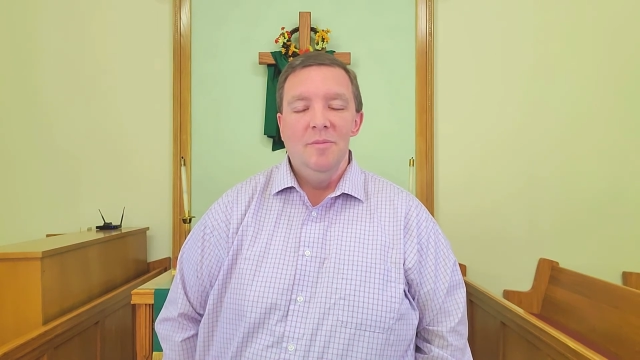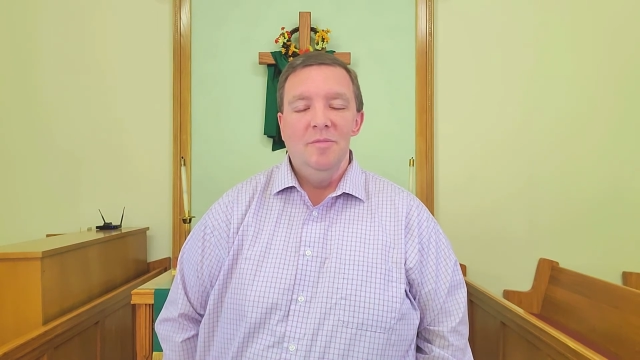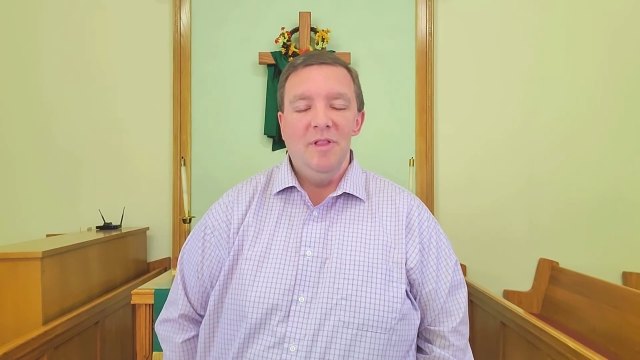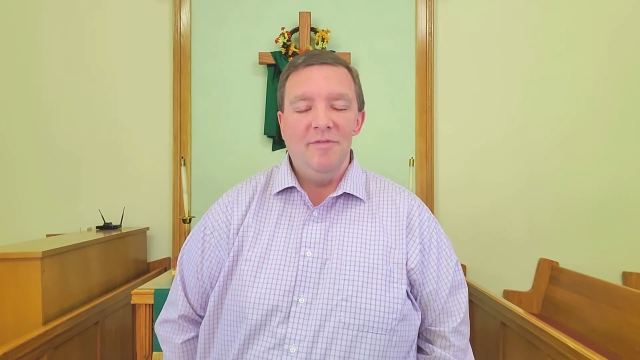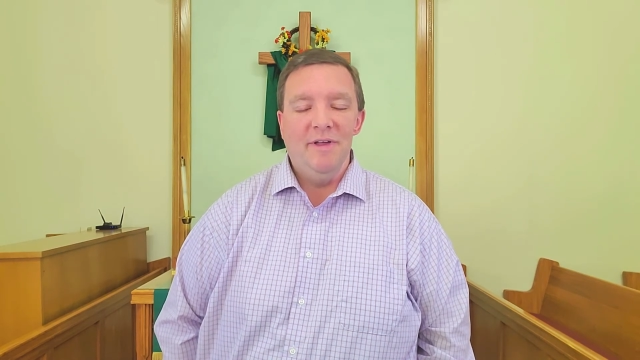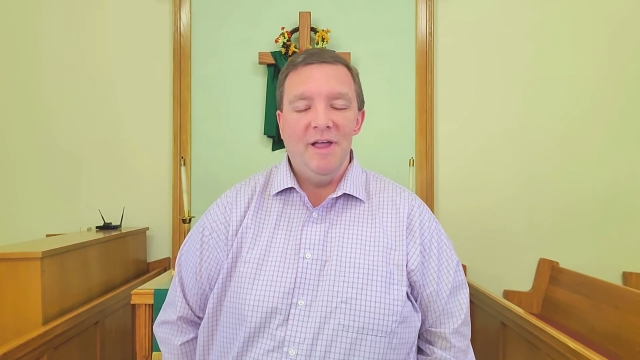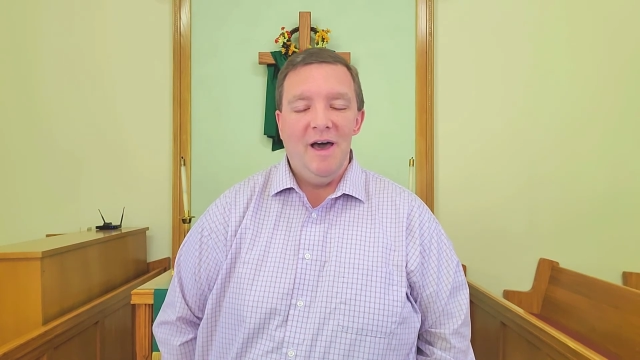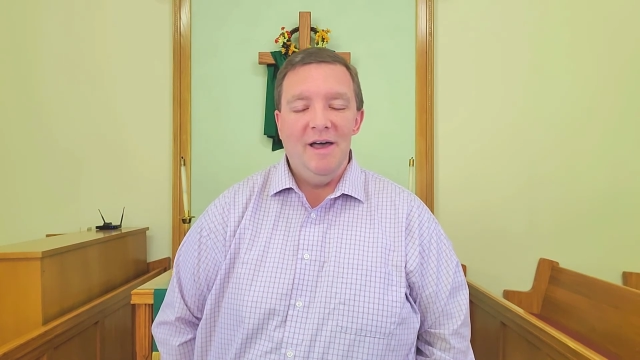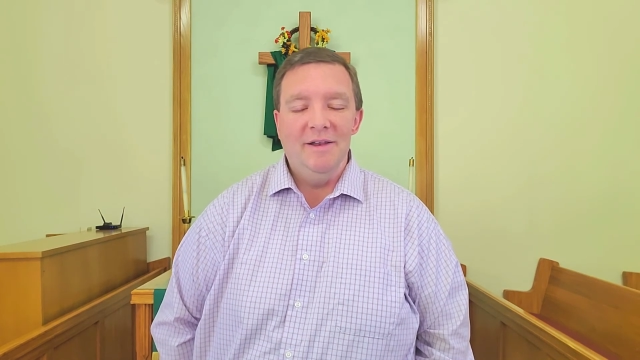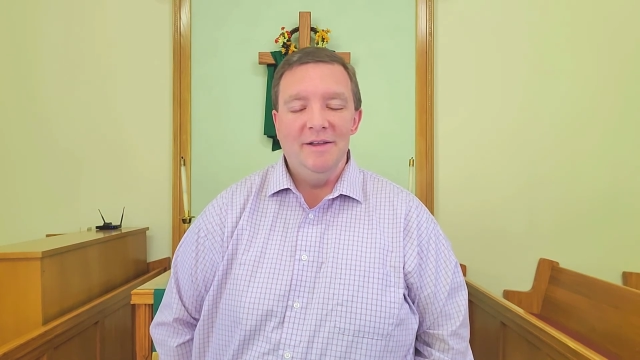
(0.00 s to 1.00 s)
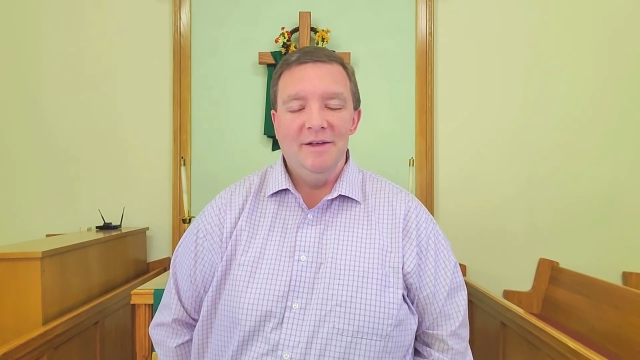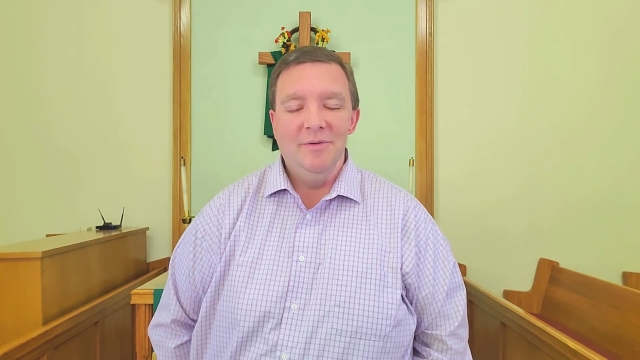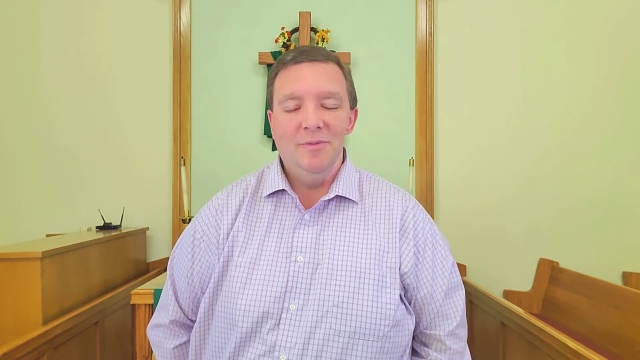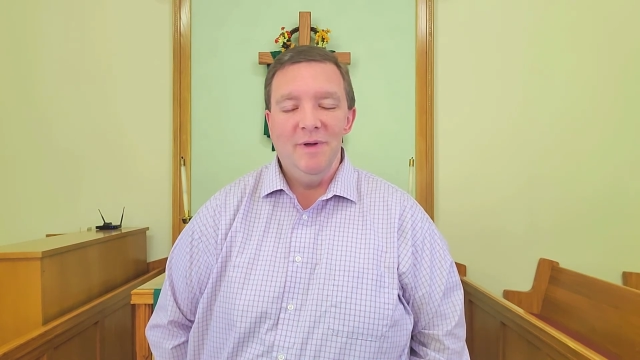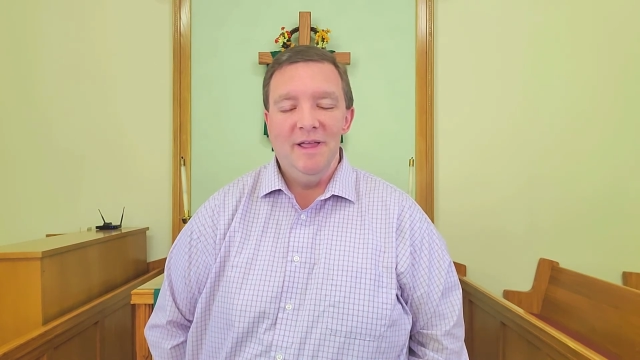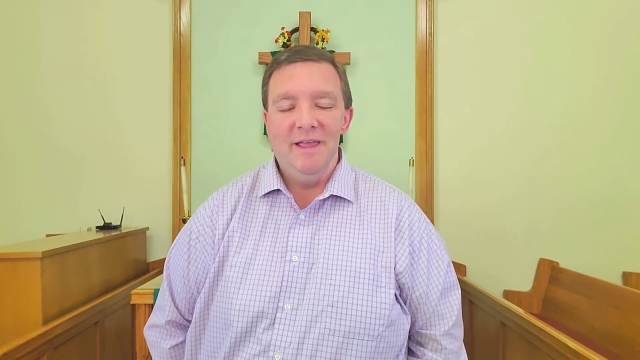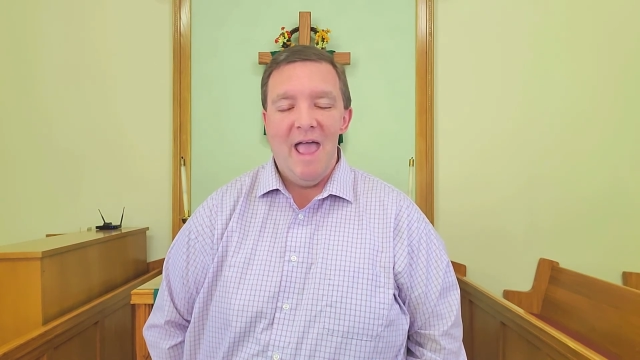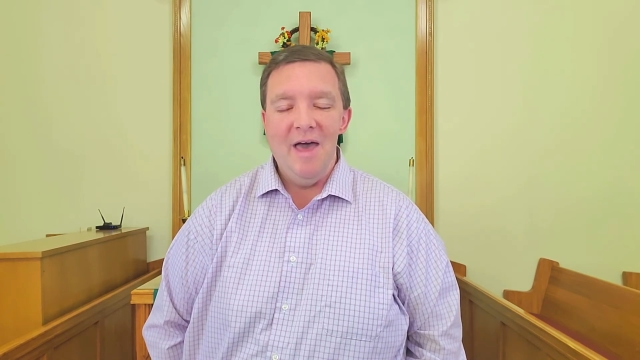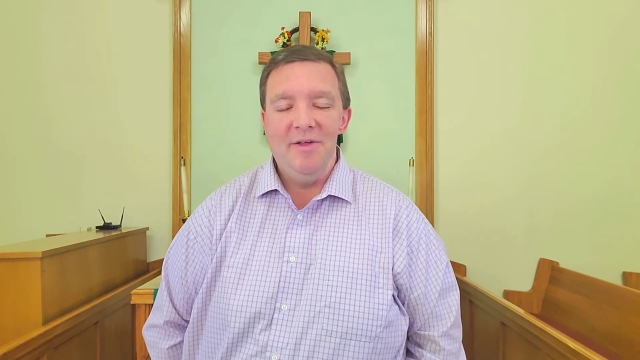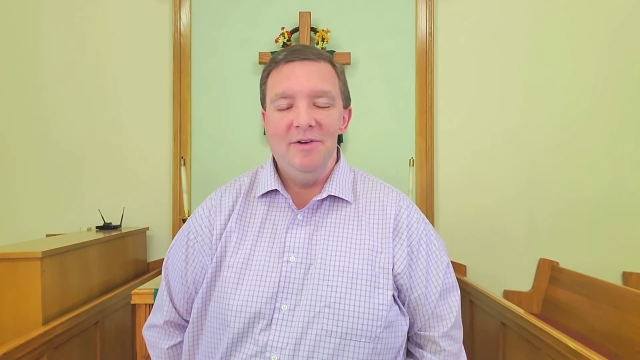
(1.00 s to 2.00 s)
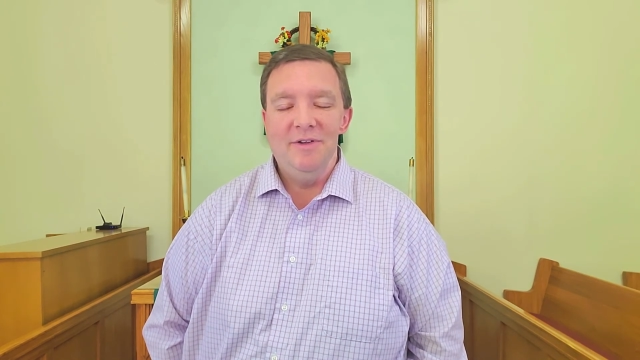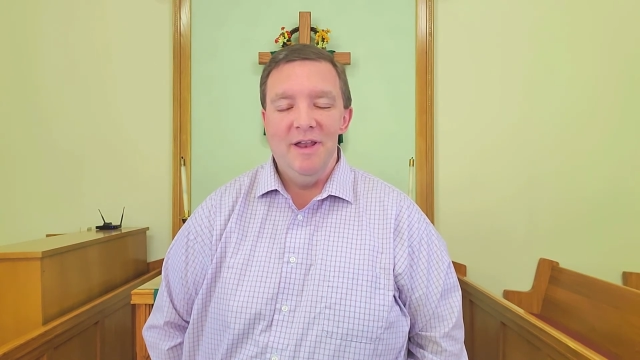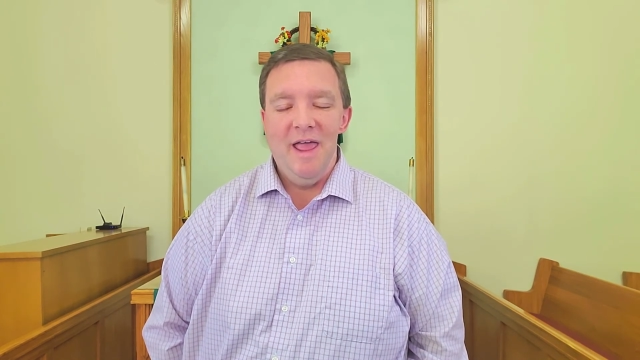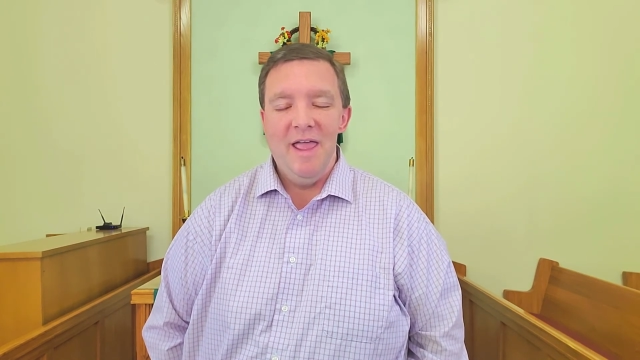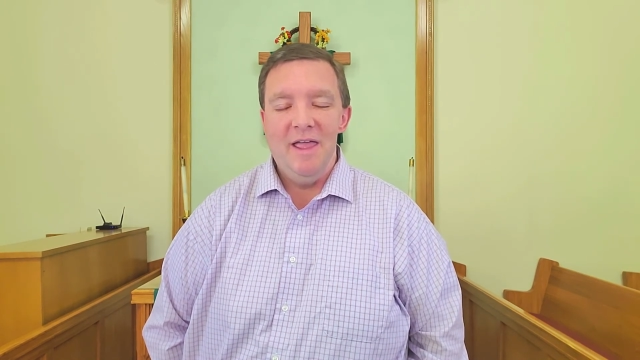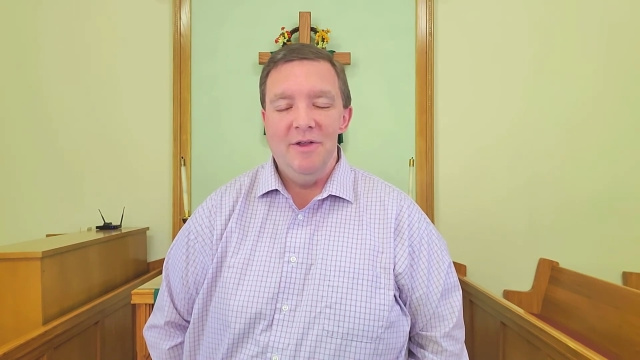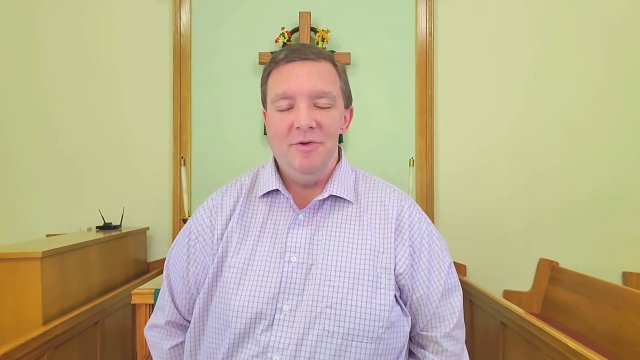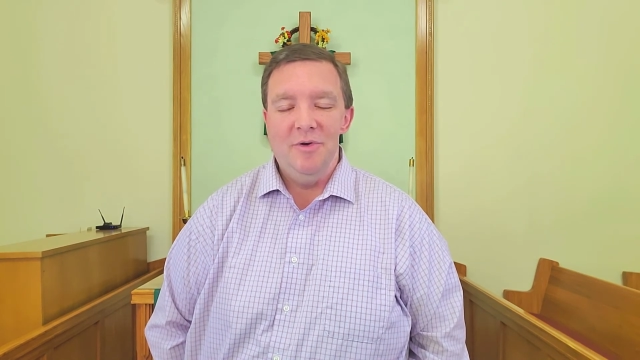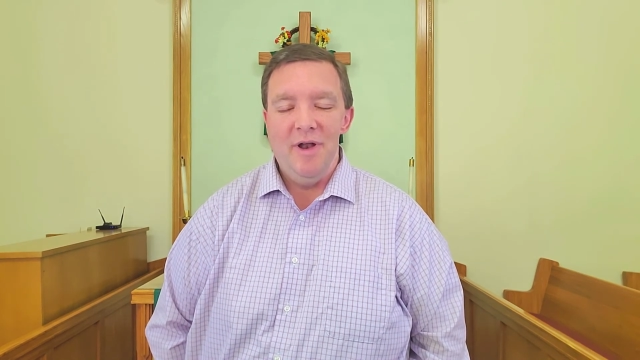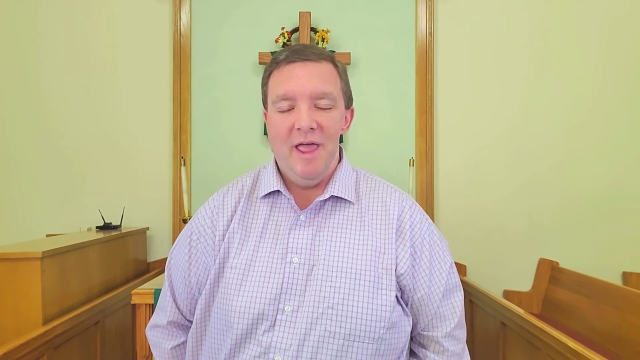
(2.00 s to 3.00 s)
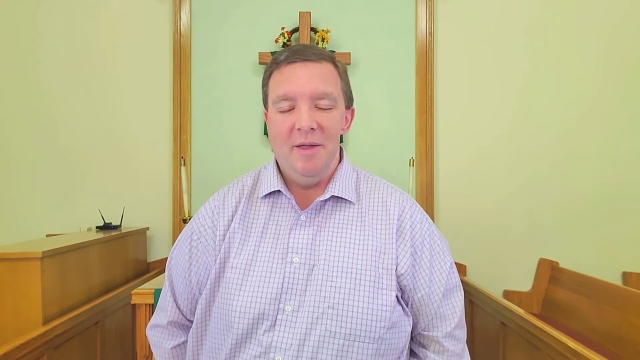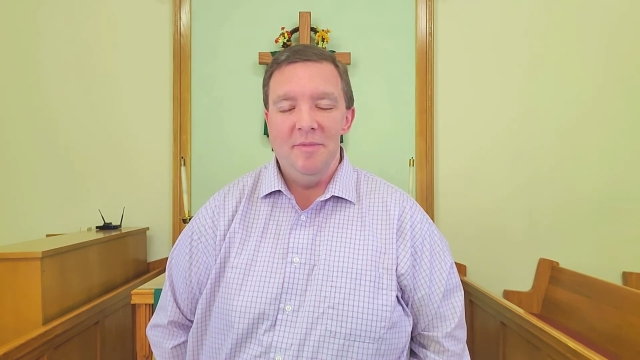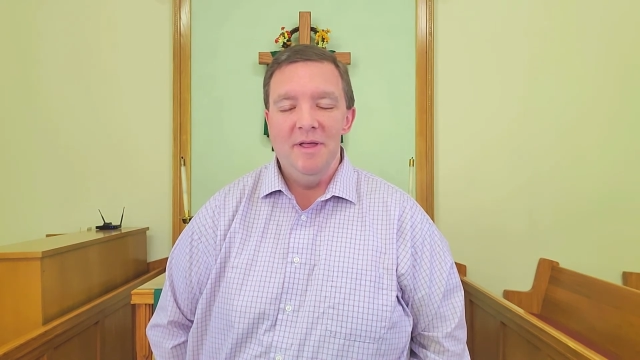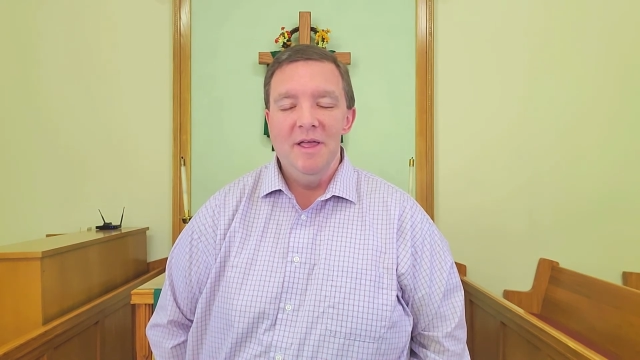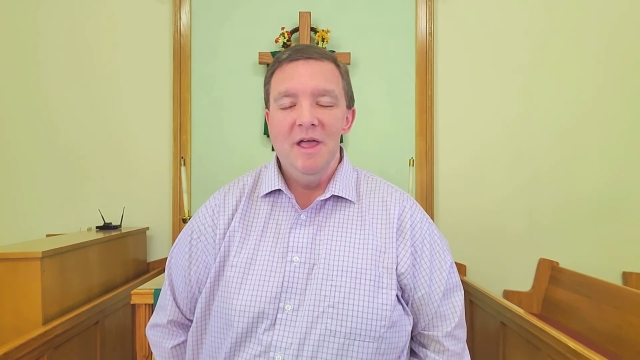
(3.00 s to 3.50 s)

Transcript: Loving God, we gather today in your name,